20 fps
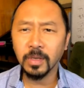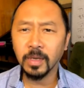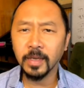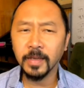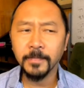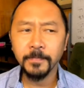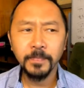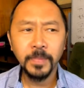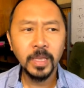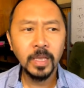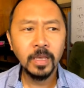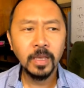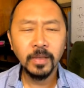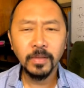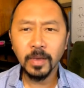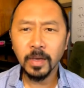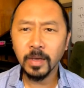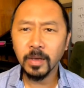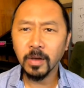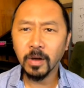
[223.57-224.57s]
They
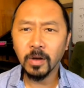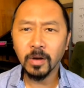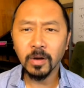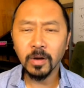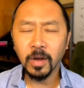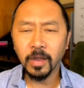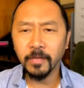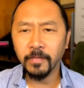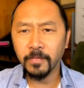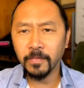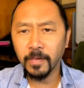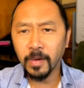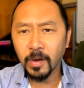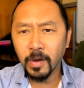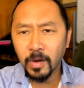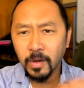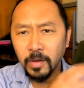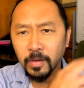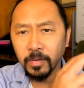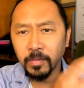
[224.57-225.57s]
are a
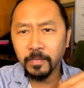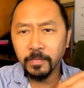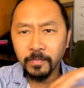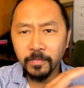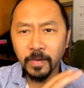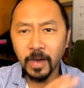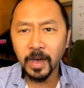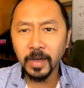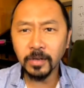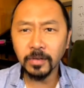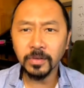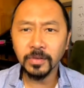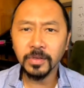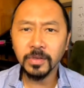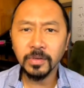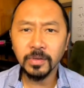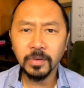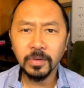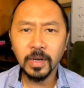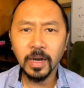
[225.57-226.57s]
very vital
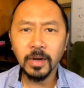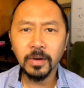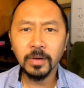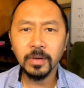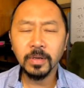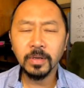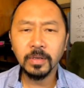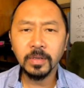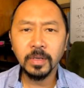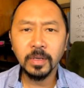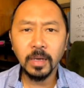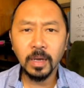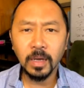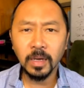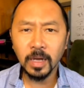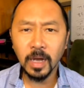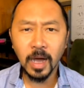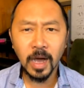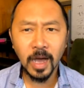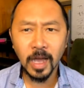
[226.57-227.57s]
to our
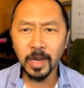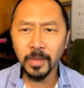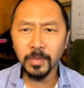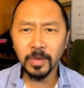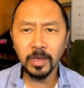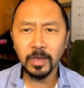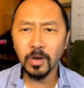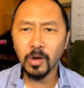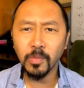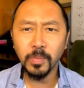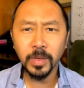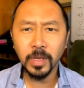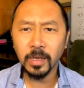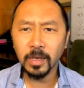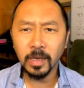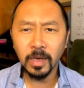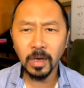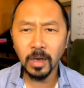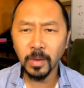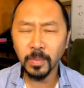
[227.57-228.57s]
economy,
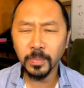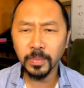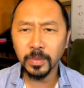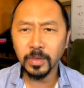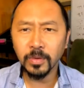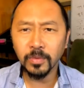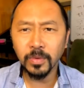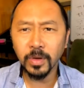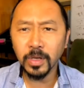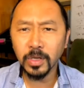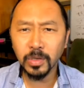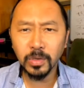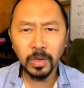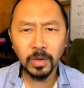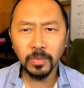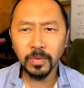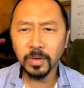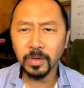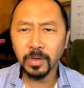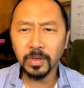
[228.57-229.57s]
opening up, you know,
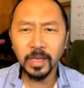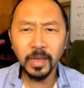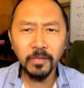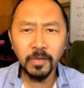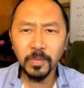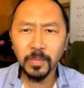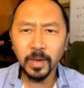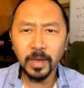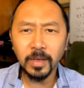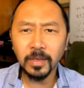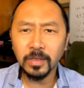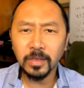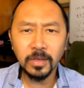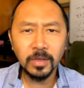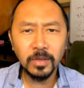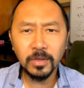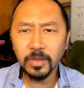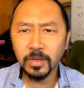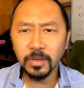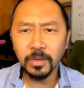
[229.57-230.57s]
restaurant workers, everybody,
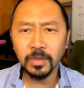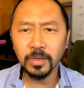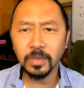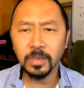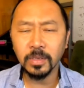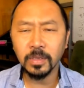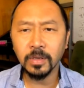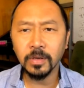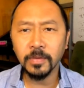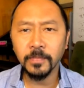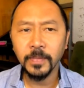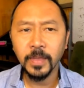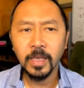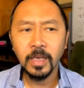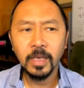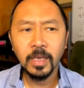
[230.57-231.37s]
teachers, you know.